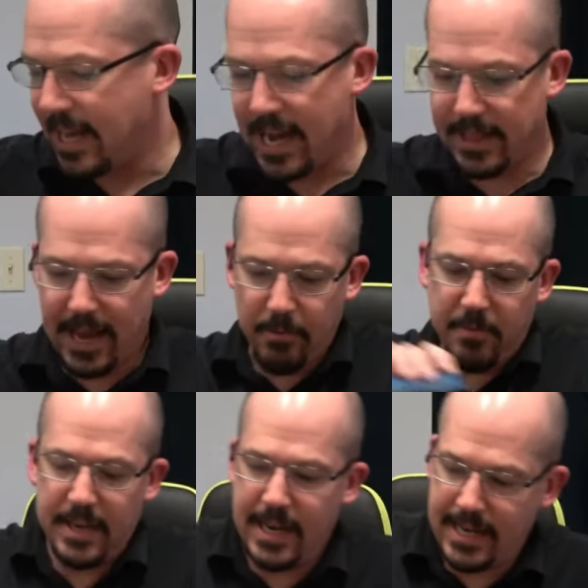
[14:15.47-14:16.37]
that, that would
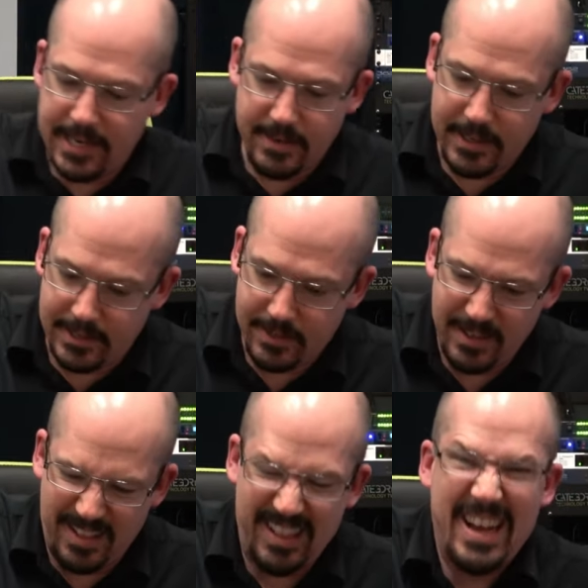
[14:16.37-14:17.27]
be ideal because there's
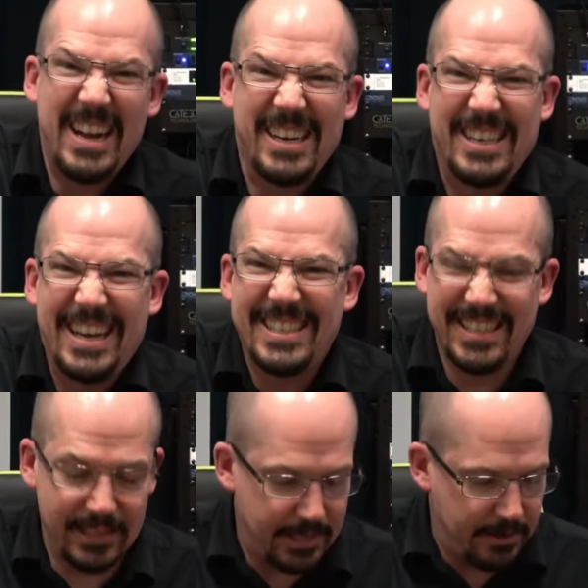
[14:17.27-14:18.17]
a lot of dust
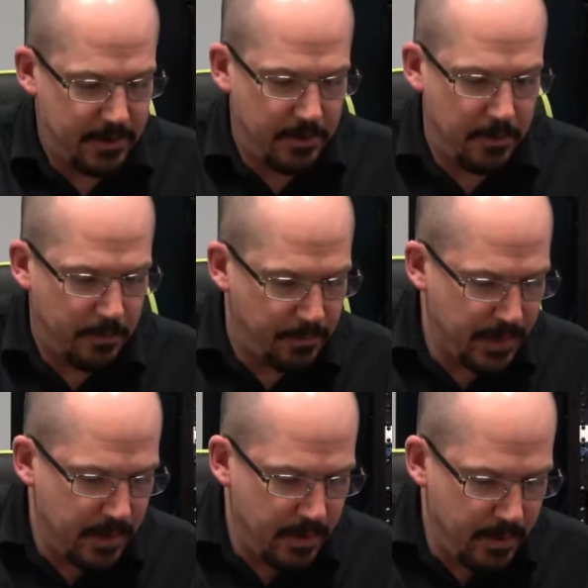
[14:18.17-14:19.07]
in there too.
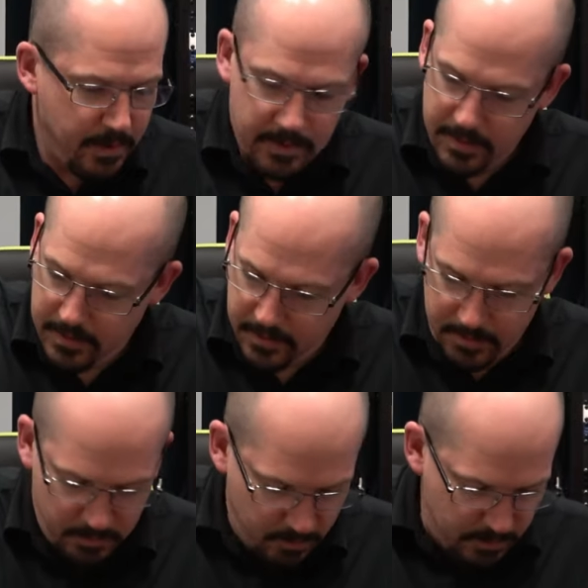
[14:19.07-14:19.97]

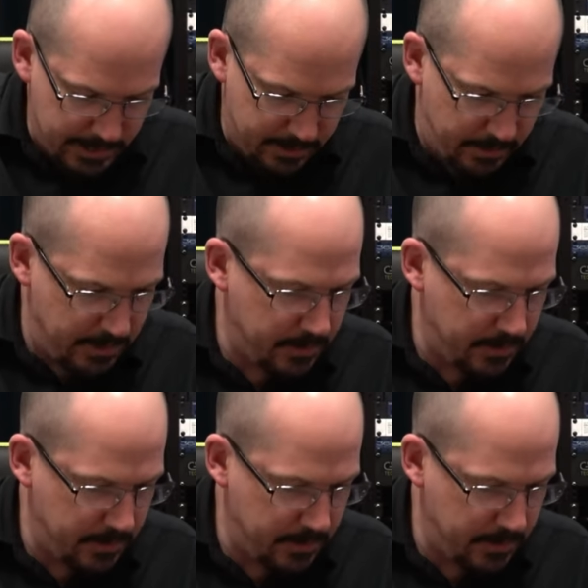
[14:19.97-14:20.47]
Wow.